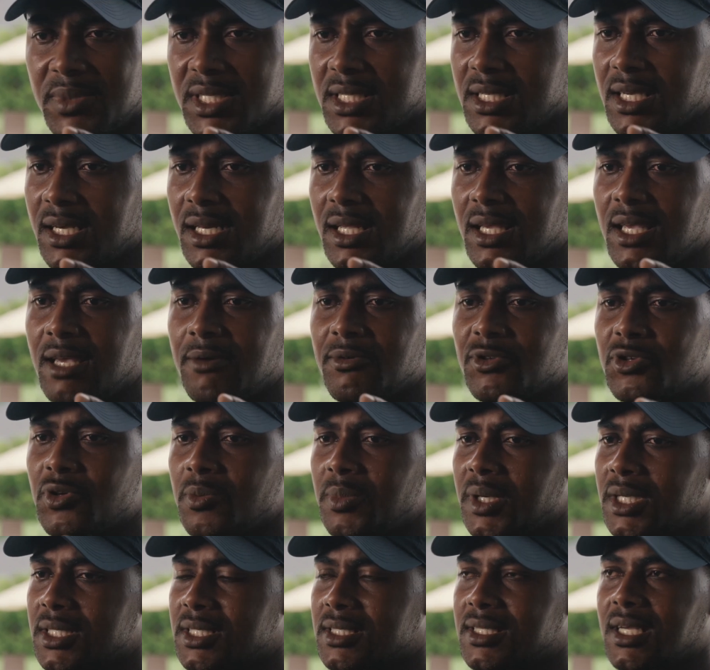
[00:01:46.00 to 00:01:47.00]
basically came to
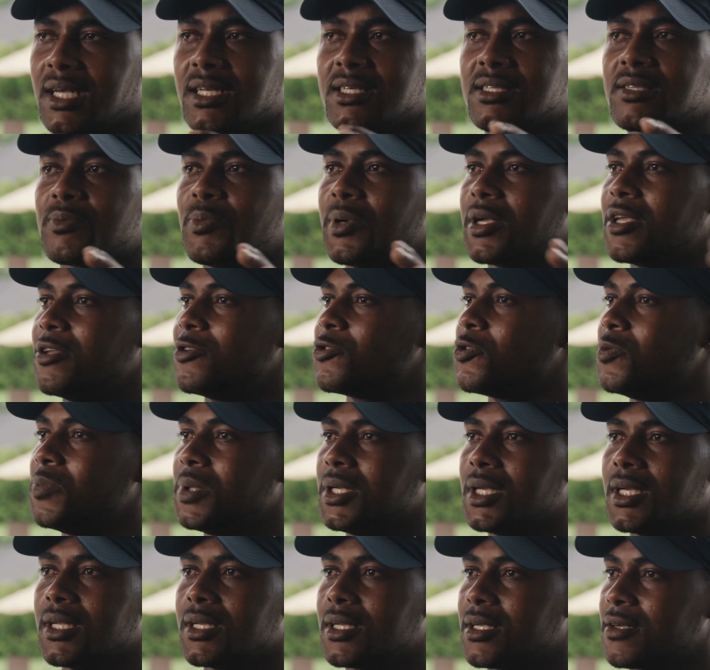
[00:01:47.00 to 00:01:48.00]
me and started speaking to
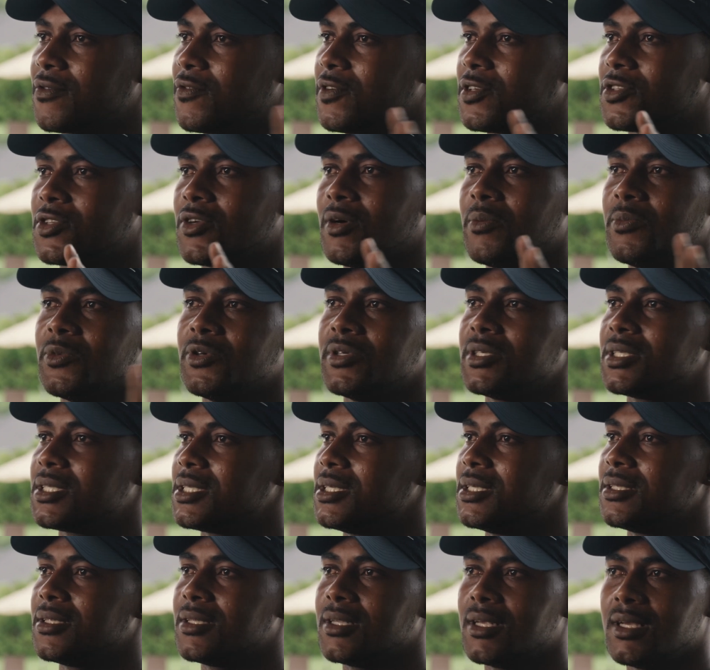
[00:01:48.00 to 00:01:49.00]
me. And for some
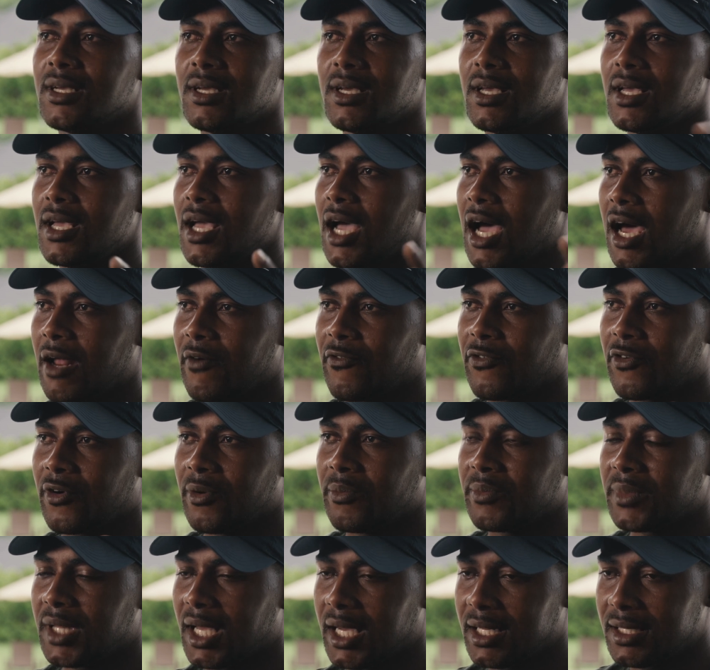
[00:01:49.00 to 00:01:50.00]
reason, and
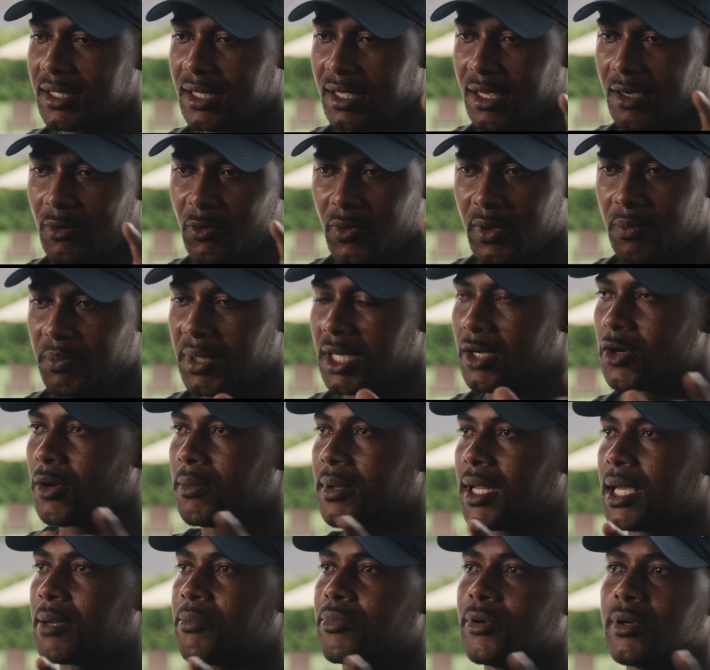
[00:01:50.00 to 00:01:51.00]
from that day, we become
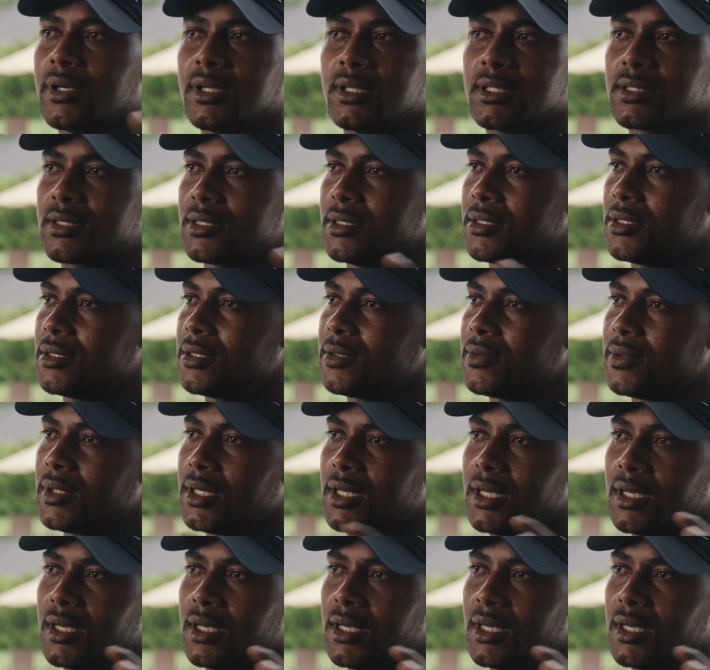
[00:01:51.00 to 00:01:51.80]
like brothers, you know.